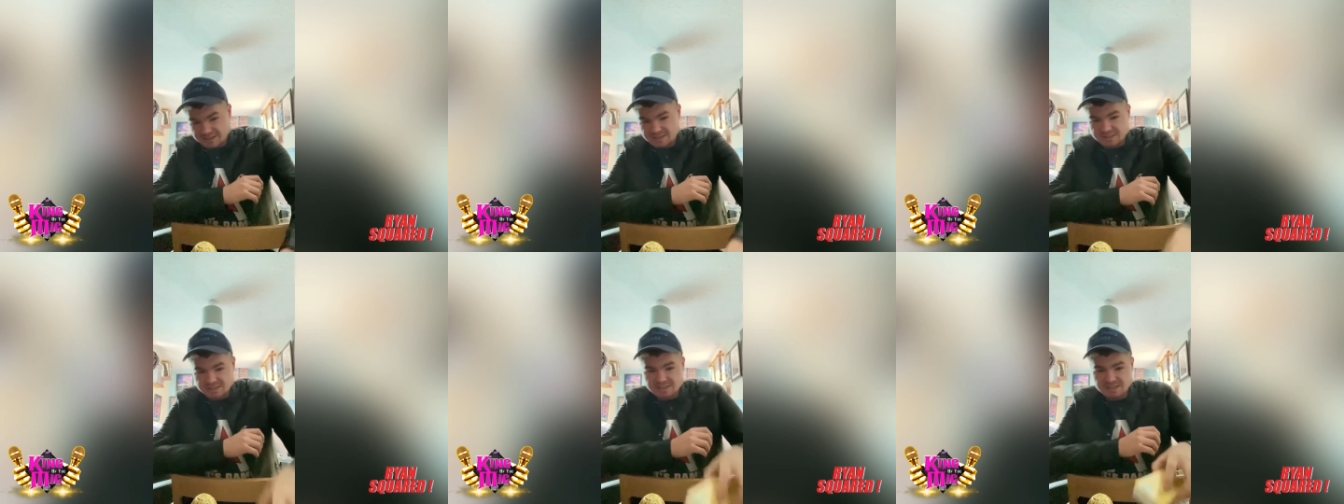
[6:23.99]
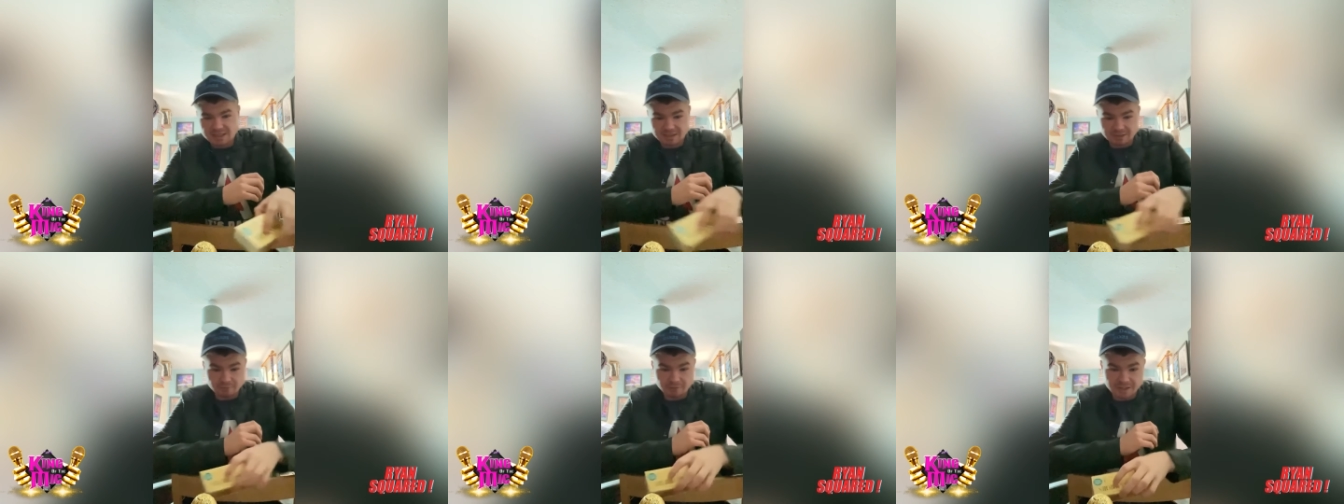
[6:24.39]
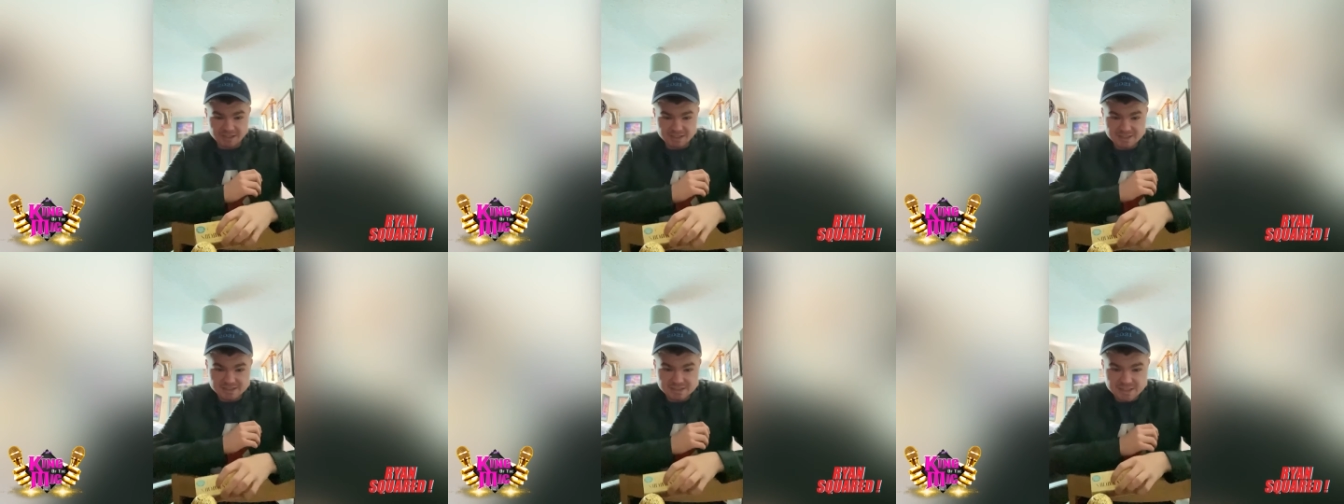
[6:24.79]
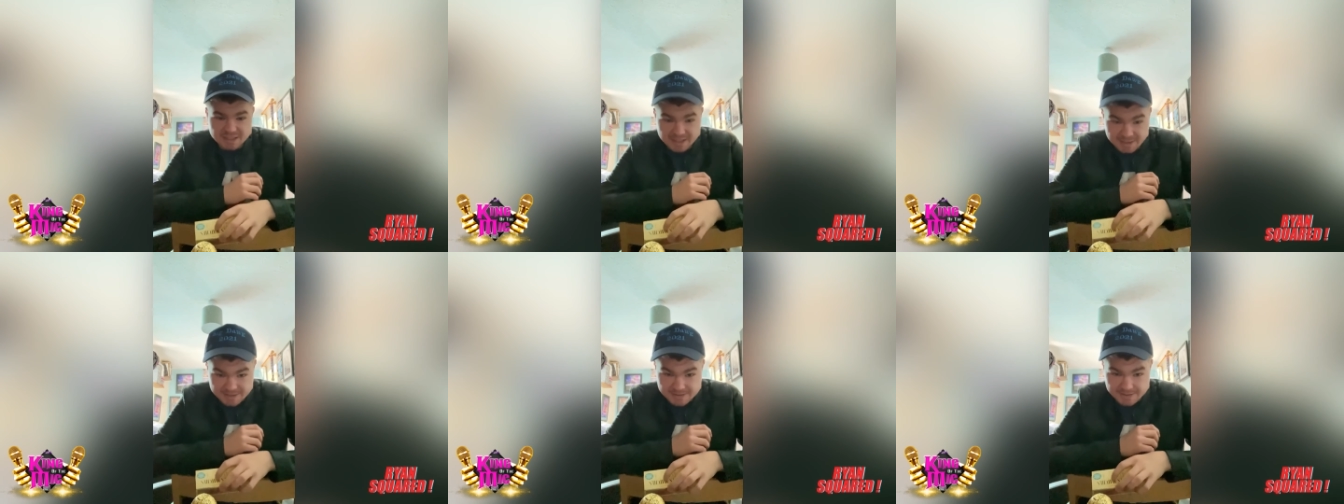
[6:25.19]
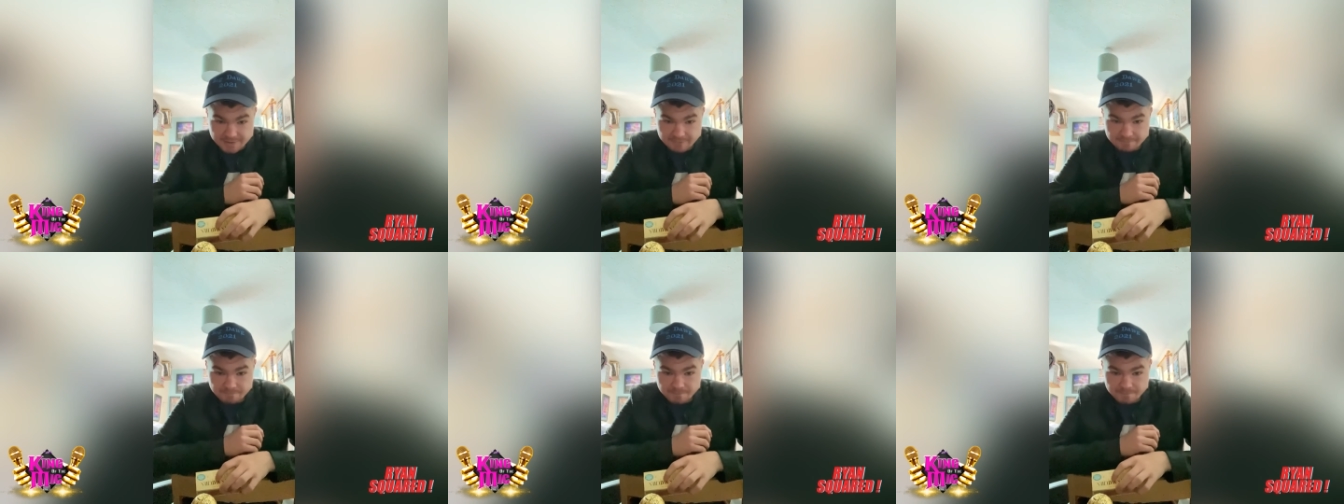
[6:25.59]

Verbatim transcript: This is exactly what it is. Easy.